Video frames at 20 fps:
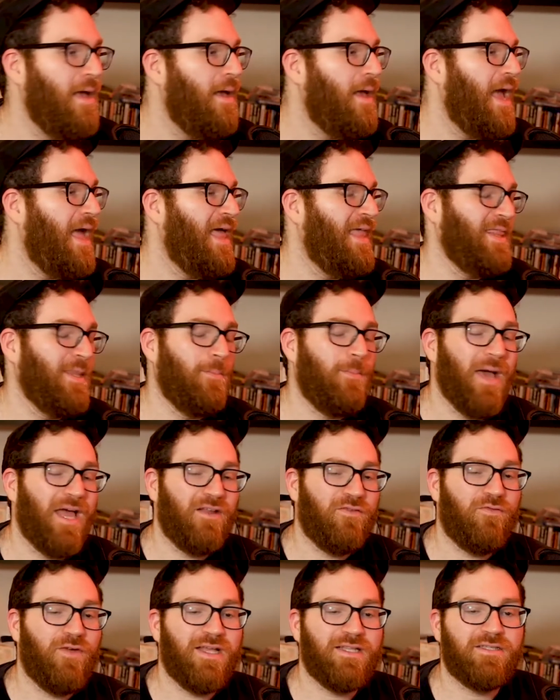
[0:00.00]
and the
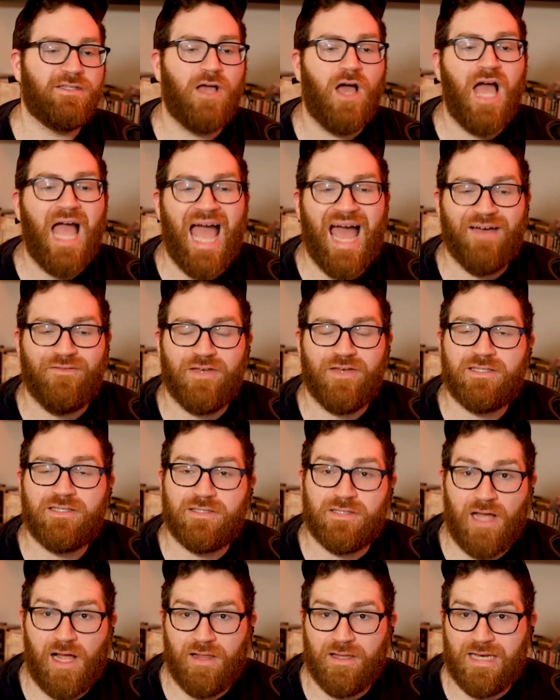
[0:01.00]
benefits have a
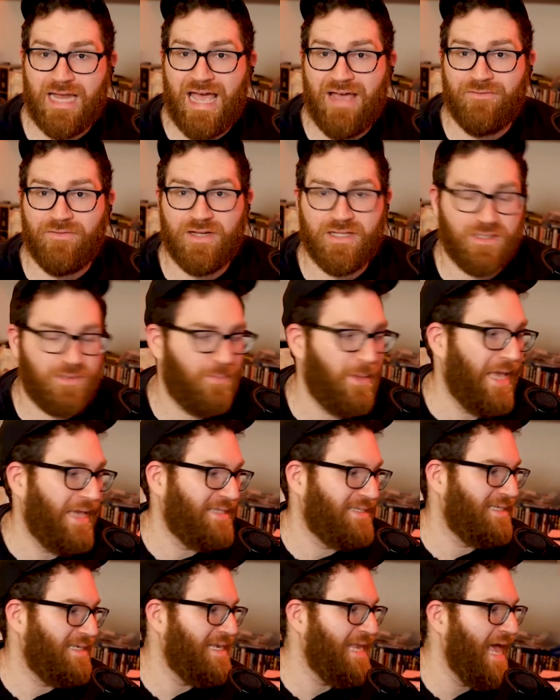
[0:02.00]
solid evidence
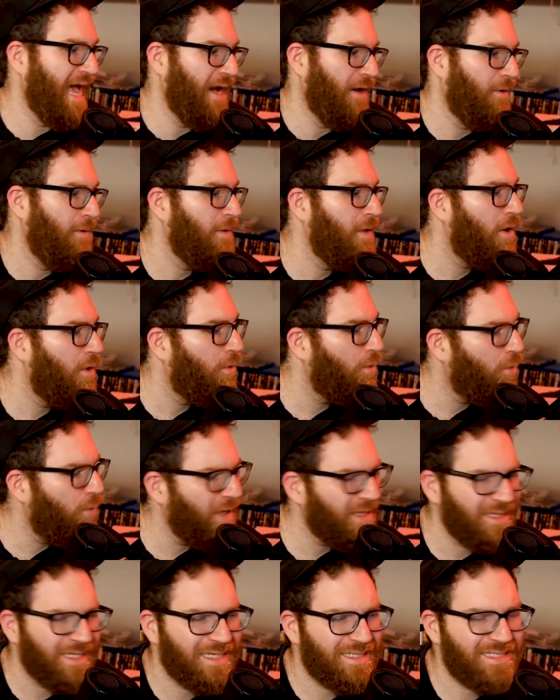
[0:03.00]
base. Now,
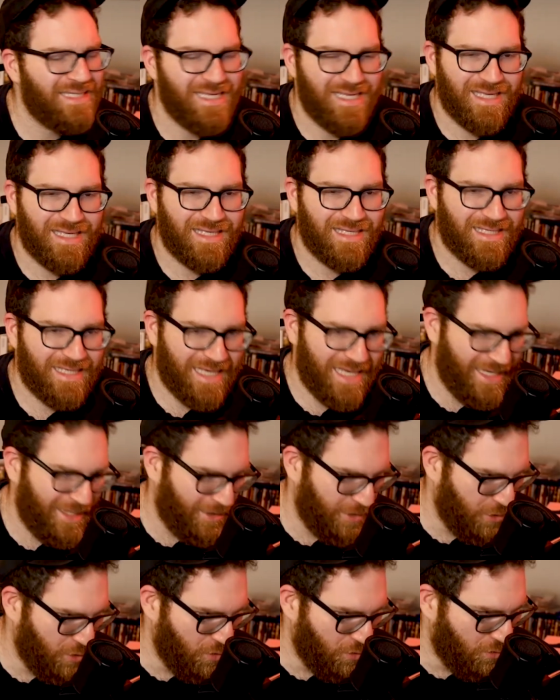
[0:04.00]
will it kill you.